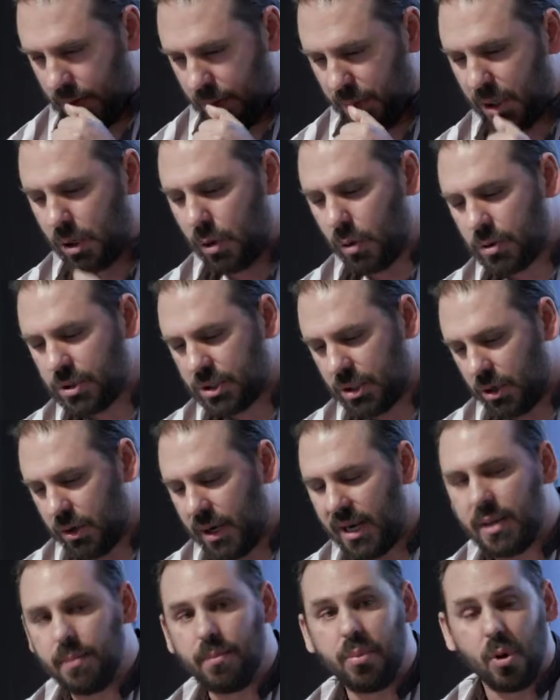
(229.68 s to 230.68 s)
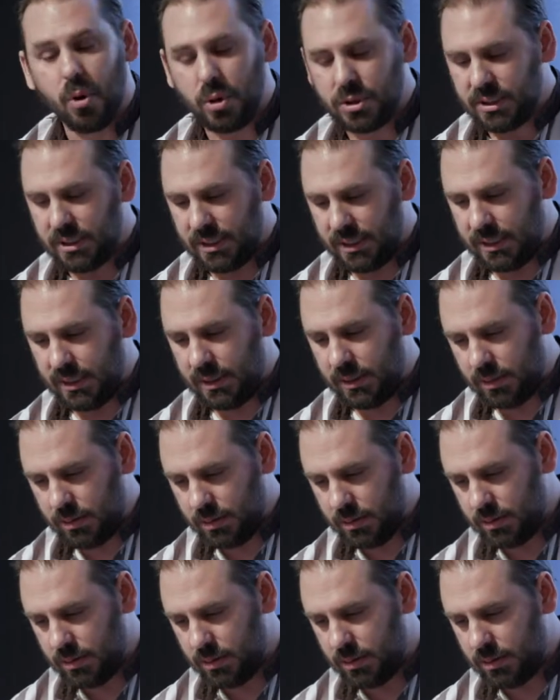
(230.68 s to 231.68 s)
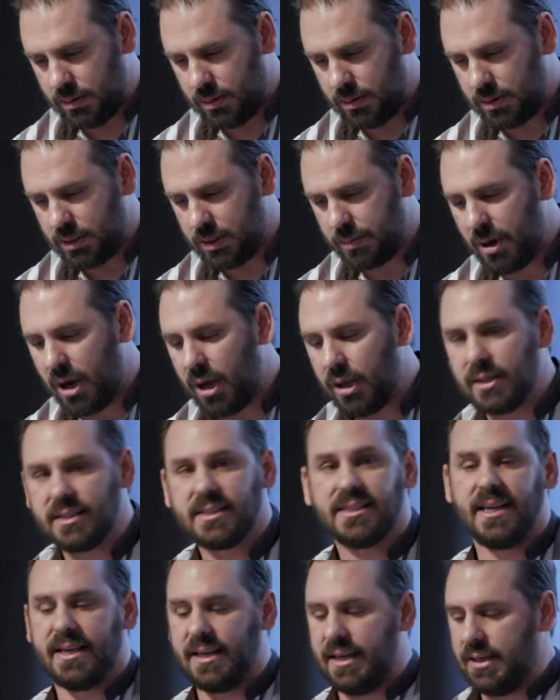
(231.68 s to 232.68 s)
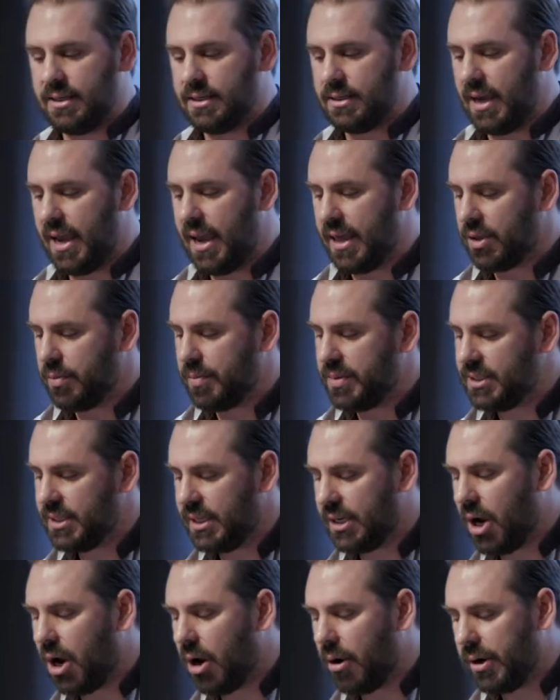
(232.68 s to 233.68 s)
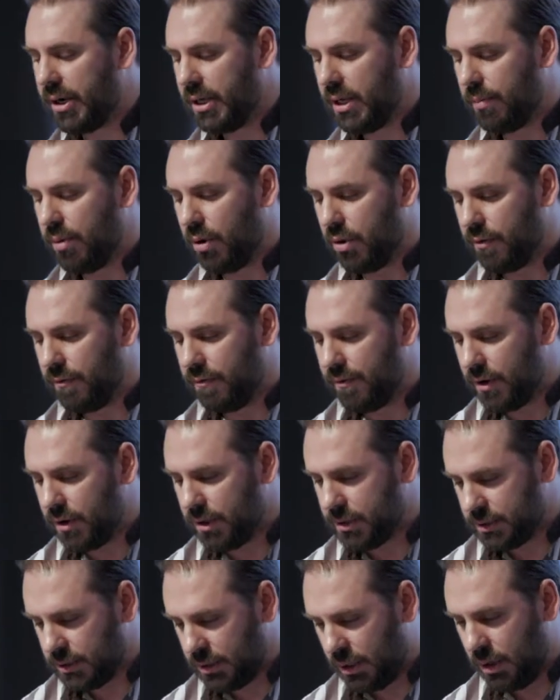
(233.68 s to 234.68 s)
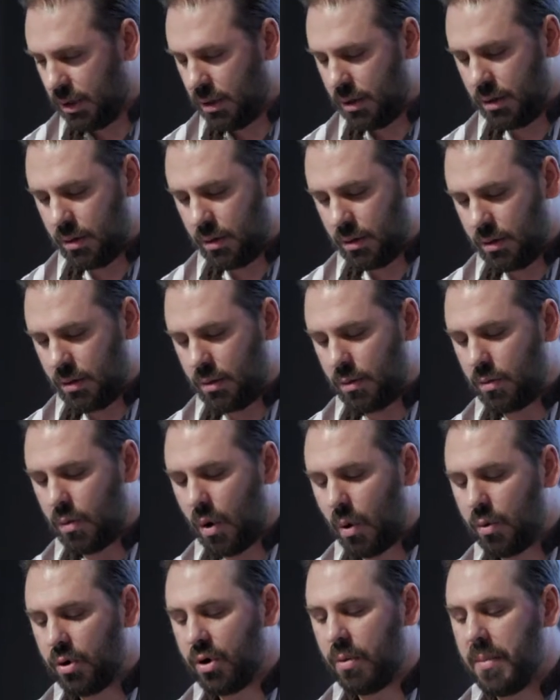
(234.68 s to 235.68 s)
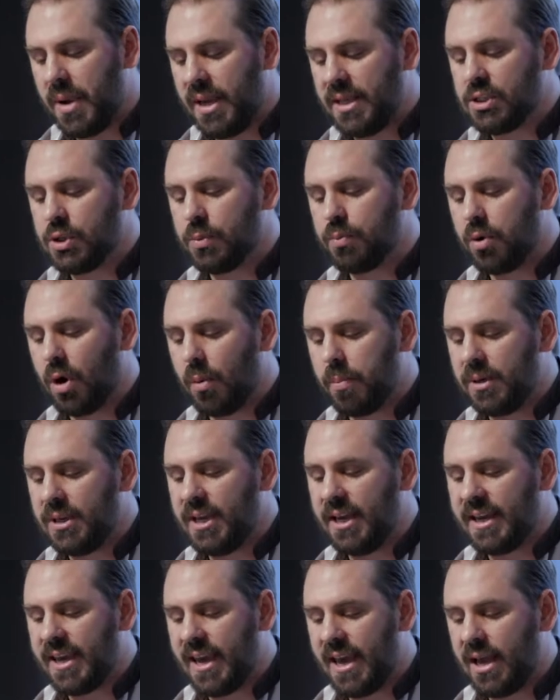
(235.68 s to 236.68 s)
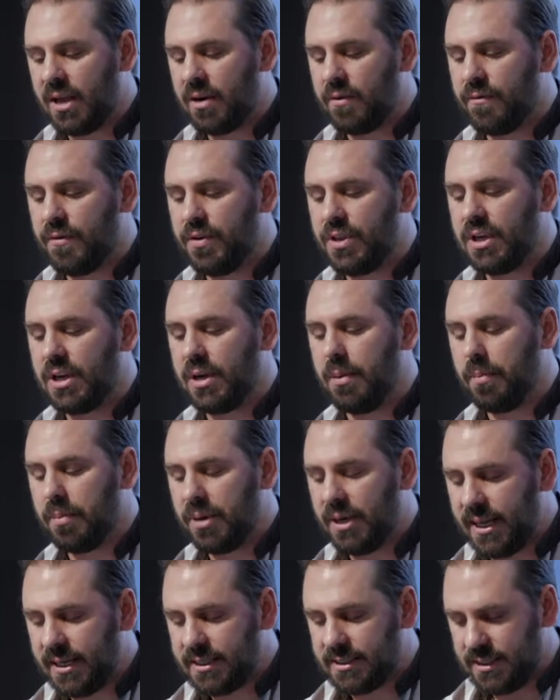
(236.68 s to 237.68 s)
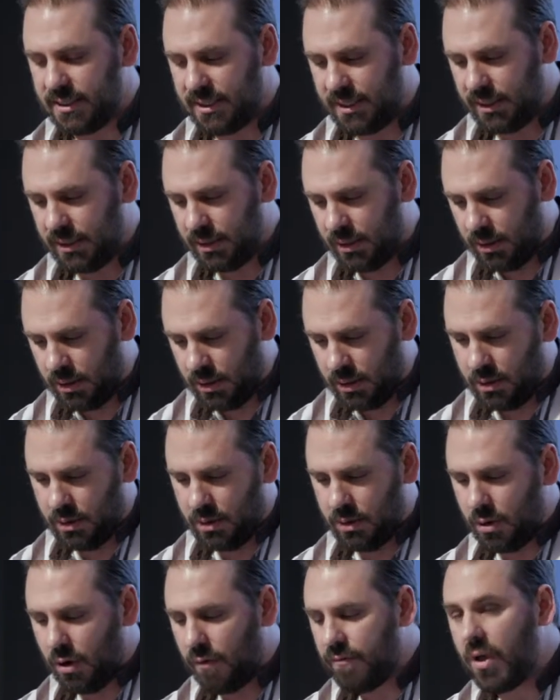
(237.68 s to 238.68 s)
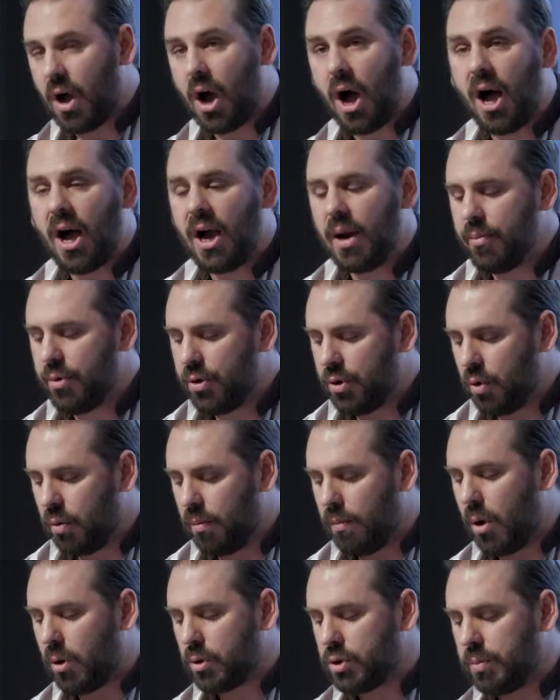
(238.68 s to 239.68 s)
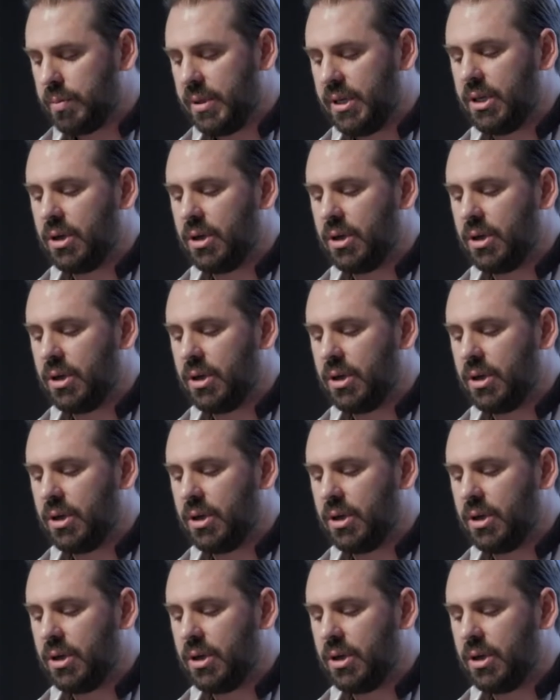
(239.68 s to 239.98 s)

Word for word: But also, and importantly, to pile a second Anthropocene irony upon the first, what would it mean to properly account for the complexity of the hybrid or multiply